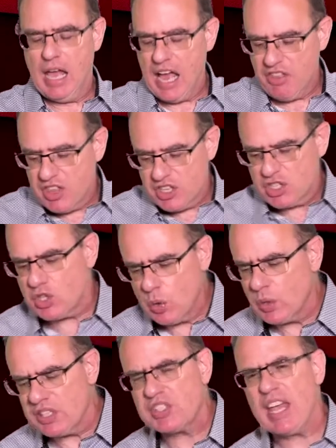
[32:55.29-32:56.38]
And this
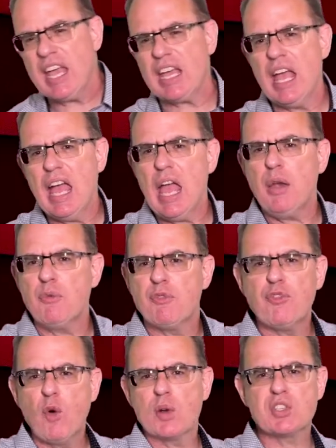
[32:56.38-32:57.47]
sword is saying and
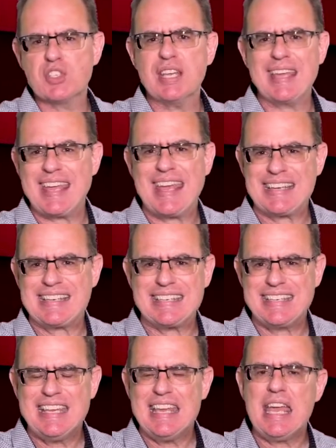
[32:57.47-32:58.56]
enforcing it
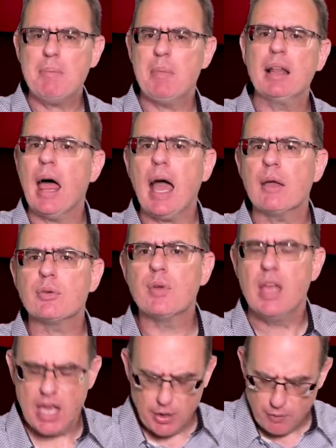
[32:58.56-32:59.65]
in my life
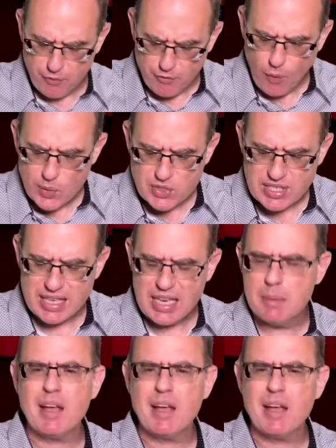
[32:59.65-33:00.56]
and enforcing it in